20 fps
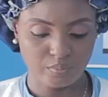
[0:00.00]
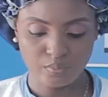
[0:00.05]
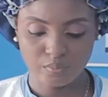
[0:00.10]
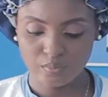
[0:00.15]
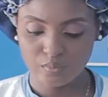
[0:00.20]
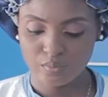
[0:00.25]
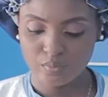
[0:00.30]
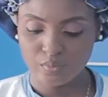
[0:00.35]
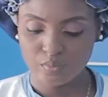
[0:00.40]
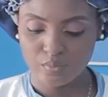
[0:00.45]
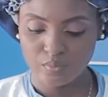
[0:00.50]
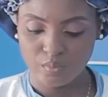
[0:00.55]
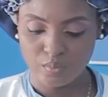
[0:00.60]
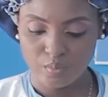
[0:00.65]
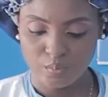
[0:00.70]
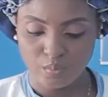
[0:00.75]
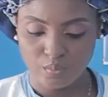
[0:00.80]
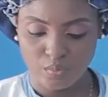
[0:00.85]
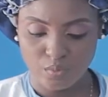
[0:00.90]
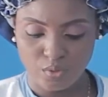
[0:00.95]

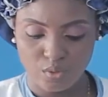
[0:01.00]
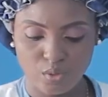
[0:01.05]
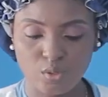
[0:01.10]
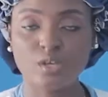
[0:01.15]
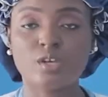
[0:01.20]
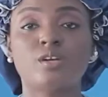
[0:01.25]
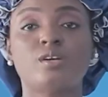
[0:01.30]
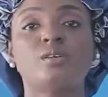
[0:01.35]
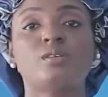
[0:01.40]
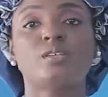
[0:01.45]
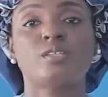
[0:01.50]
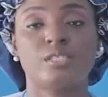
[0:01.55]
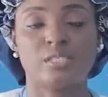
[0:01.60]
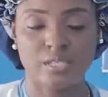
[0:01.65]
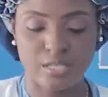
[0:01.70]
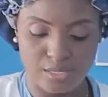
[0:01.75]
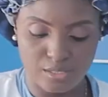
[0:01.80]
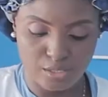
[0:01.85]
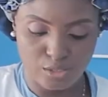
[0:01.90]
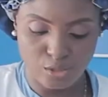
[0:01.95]
You can always
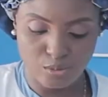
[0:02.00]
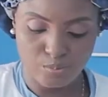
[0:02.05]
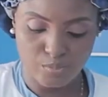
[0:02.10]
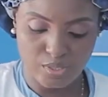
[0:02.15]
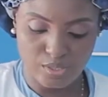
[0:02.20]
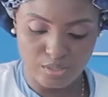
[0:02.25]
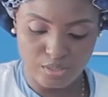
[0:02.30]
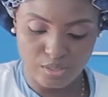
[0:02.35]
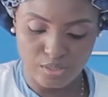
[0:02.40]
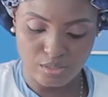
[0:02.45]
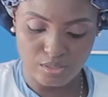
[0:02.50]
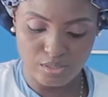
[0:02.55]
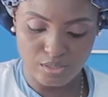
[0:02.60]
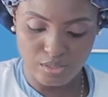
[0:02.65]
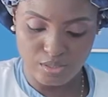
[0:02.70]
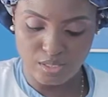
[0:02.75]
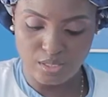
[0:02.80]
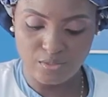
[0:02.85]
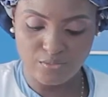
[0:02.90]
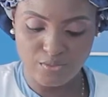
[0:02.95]
taste your butter to
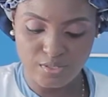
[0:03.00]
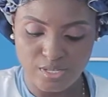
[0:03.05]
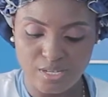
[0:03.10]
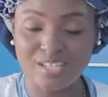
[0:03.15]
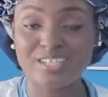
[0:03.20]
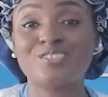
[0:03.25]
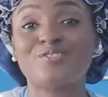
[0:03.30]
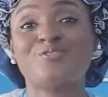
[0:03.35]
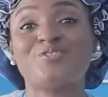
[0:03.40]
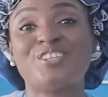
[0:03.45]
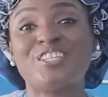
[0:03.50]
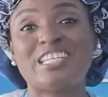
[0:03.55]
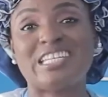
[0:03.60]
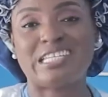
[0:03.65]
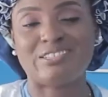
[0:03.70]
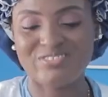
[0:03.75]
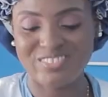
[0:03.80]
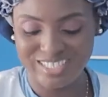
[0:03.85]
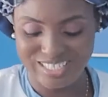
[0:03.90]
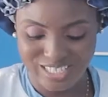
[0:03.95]
see if it has
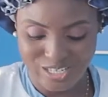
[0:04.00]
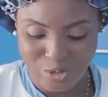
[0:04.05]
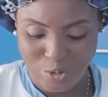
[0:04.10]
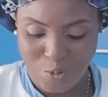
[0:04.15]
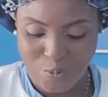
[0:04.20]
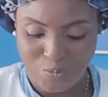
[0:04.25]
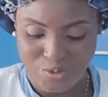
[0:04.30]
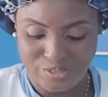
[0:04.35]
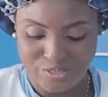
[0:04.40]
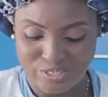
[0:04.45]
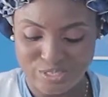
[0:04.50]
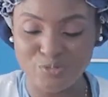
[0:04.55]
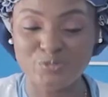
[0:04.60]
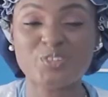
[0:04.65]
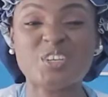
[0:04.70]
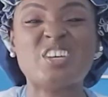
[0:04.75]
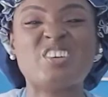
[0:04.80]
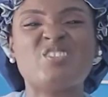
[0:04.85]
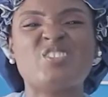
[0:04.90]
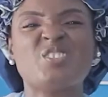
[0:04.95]
really come in. It's a
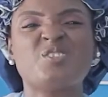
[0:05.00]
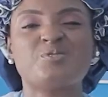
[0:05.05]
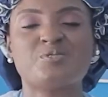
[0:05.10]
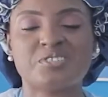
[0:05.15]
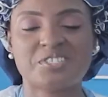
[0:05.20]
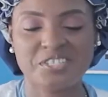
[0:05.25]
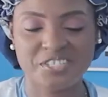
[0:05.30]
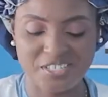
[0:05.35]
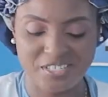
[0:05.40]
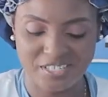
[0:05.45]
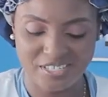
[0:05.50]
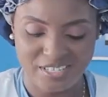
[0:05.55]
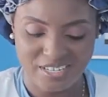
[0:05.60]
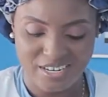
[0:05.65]
very refreshing